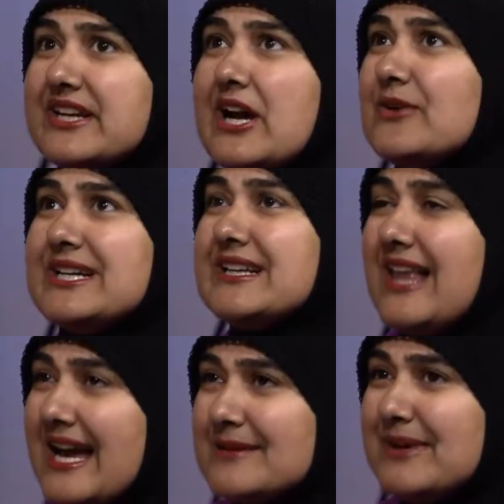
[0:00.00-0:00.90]
current
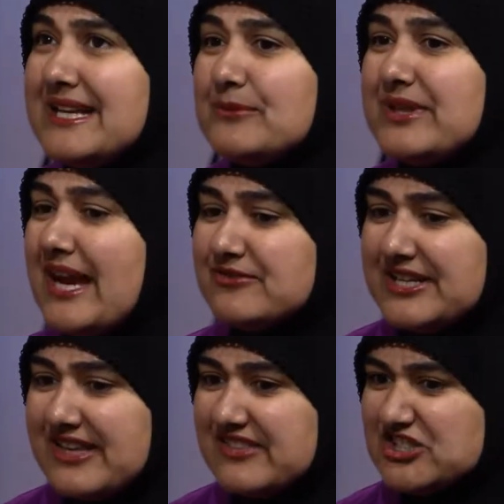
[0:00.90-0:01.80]
climate with
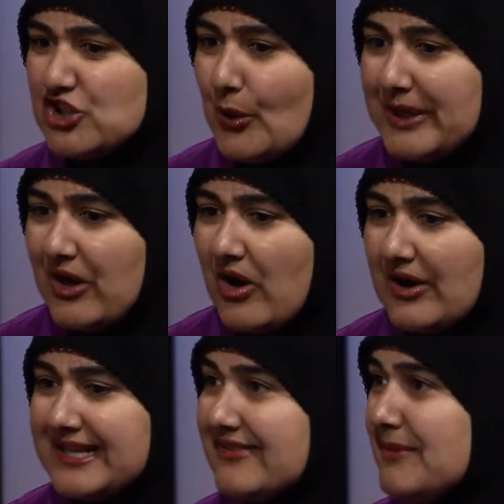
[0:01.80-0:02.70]
everything that's going
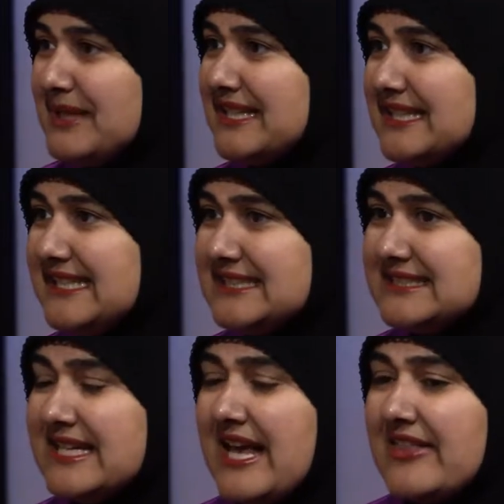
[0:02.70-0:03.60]
on in the Middle
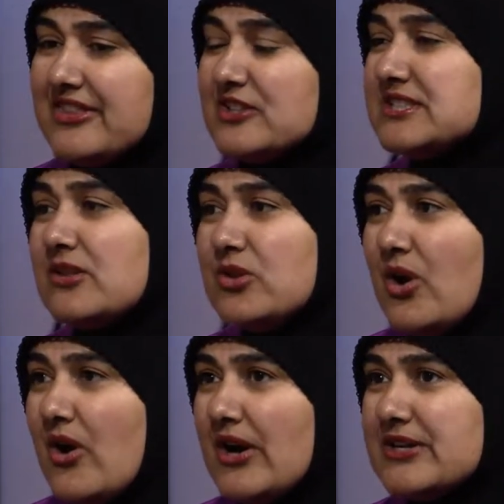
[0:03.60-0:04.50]
East, there's a
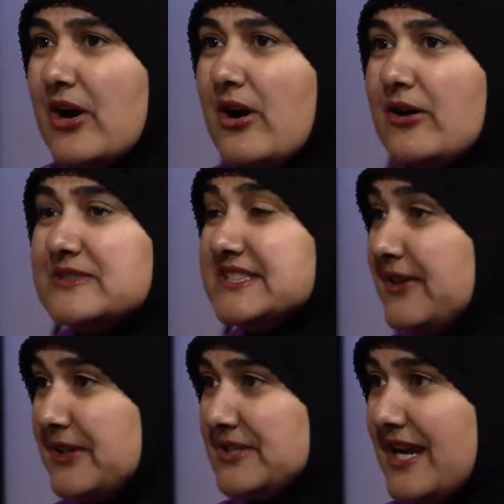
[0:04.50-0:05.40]
lot of
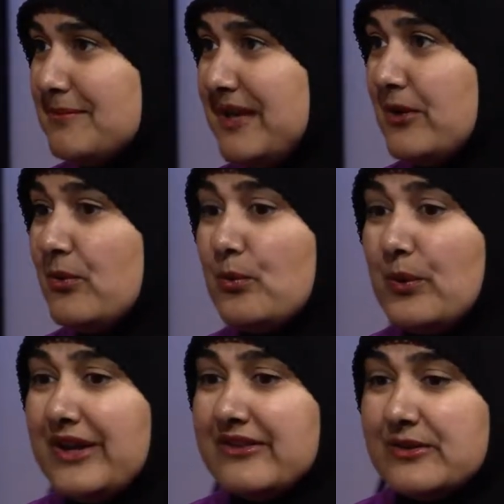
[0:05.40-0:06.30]
stereotyping
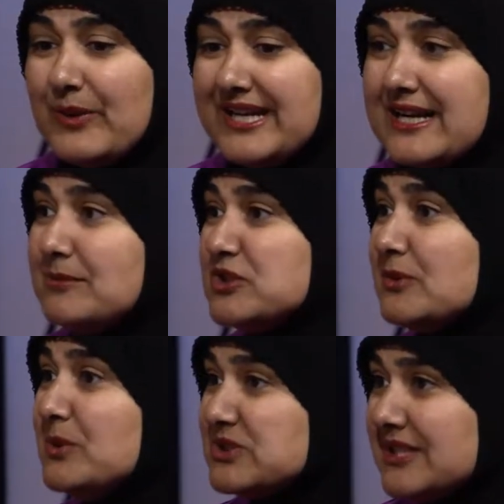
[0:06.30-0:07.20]
with right. when it comes to
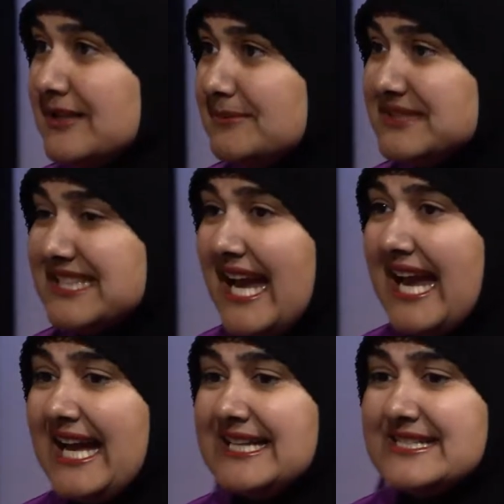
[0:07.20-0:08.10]
Muslims
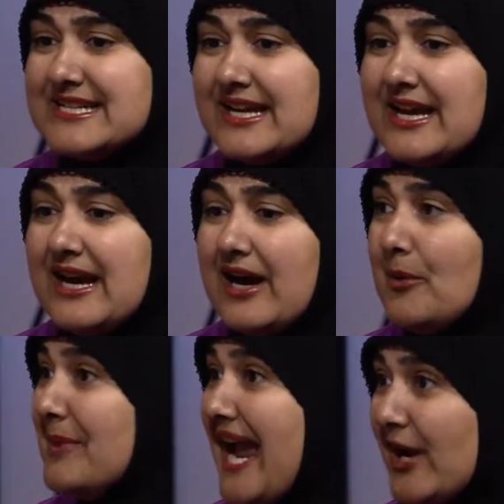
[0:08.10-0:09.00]
and
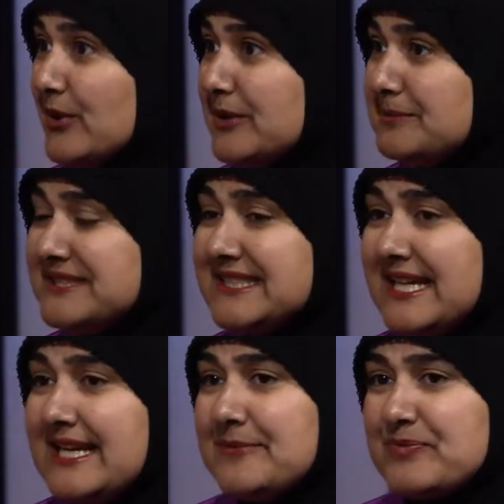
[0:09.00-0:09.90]
um, Arabs.
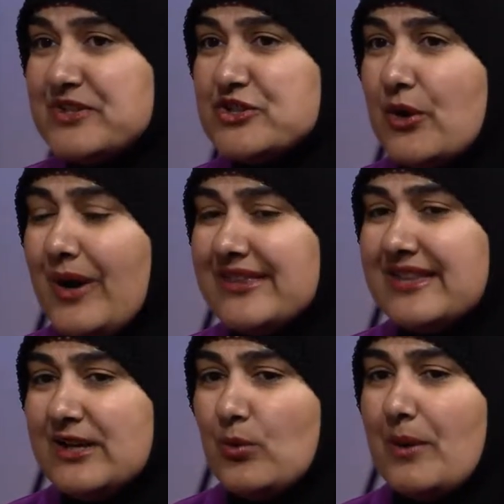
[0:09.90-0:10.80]
So I
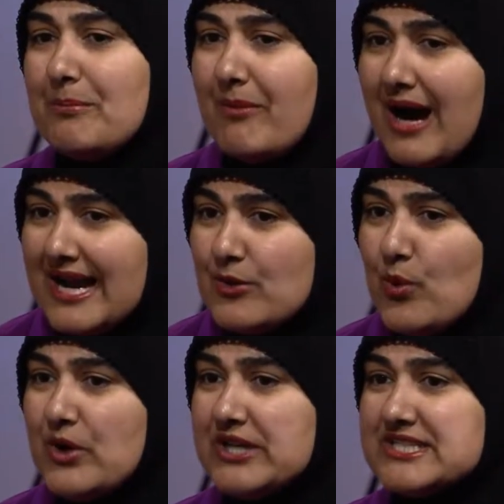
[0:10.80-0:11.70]
think what my
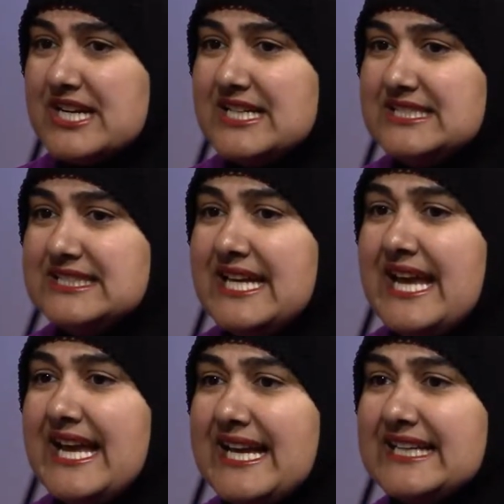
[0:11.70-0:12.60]
work does
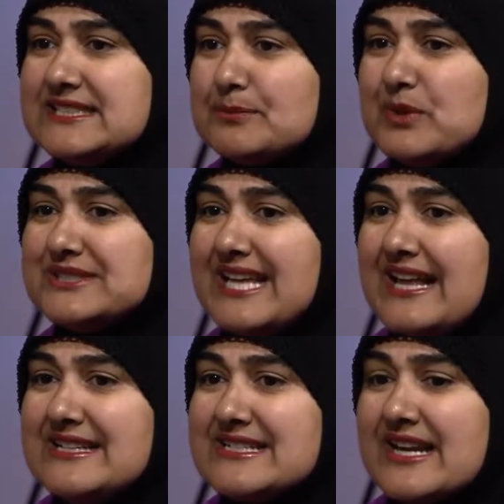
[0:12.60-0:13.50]
is
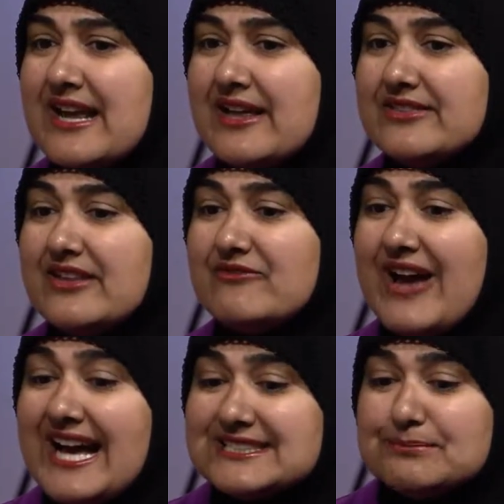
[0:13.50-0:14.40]
present the
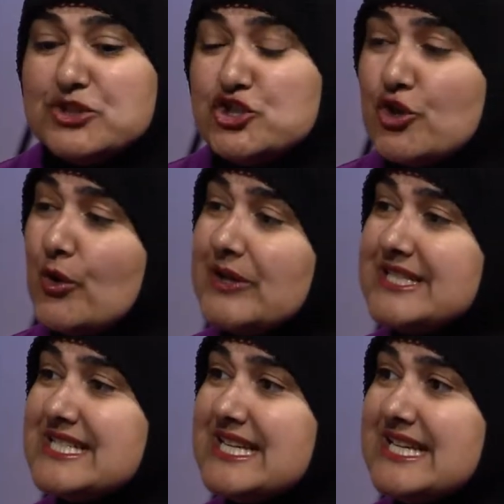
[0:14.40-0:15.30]
vast
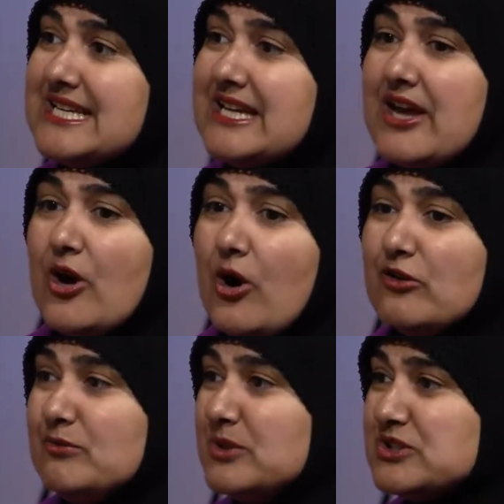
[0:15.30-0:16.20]
majority
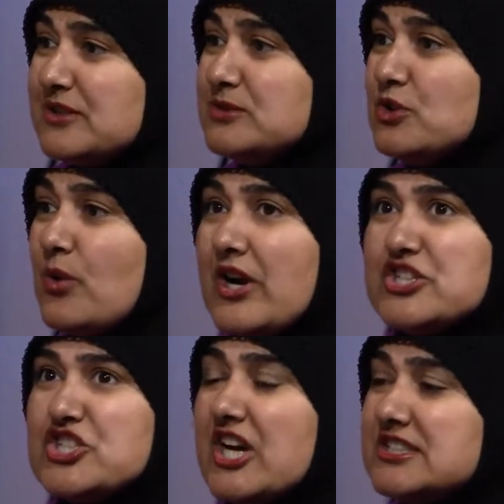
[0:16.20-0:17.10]
of Muslims who are
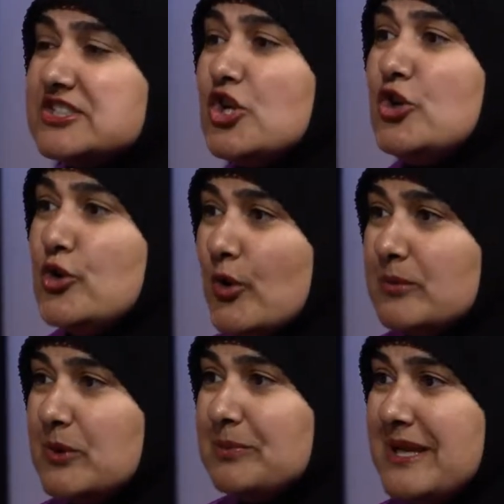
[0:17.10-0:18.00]
just
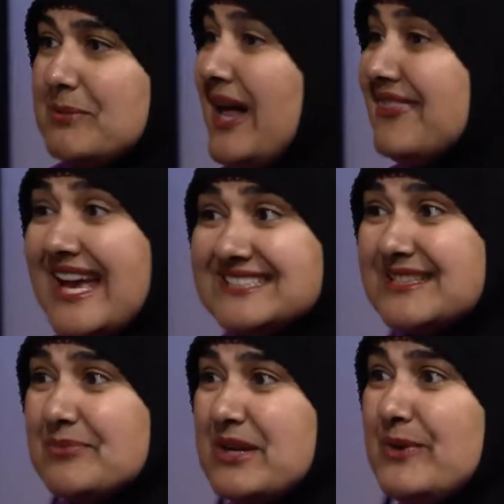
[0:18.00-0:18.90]
normal people. And that's
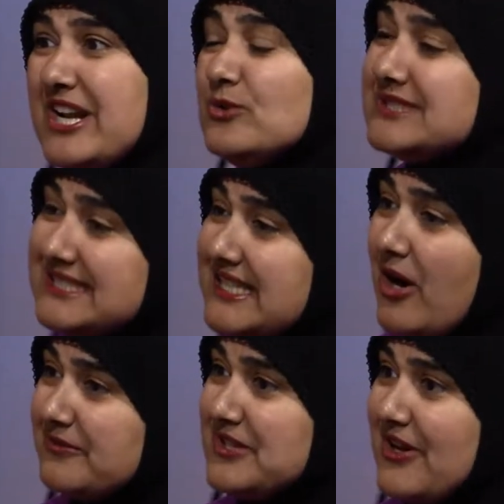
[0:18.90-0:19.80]
something we don't see
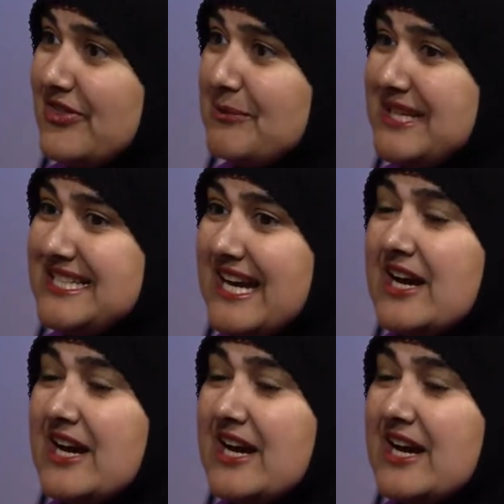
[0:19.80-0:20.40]
often on the media.